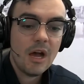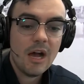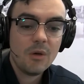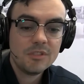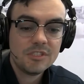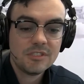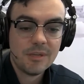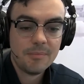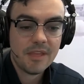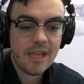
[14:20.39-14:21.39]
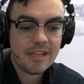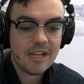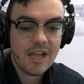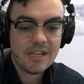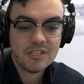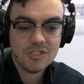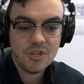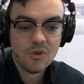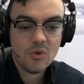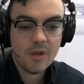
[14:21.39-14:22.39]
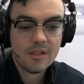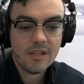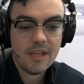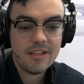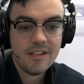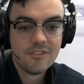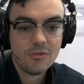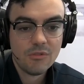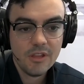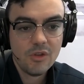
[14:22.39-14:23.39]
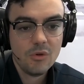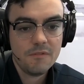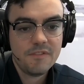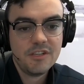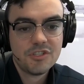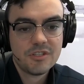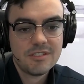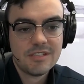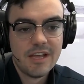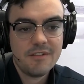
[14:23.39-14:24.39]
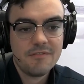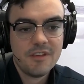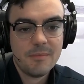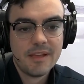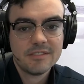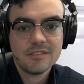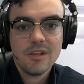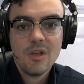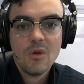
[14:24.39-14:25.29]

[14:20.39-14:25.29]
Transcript: uh, which is something I, I could show quickly. It, it's a really cool feature inside of vMix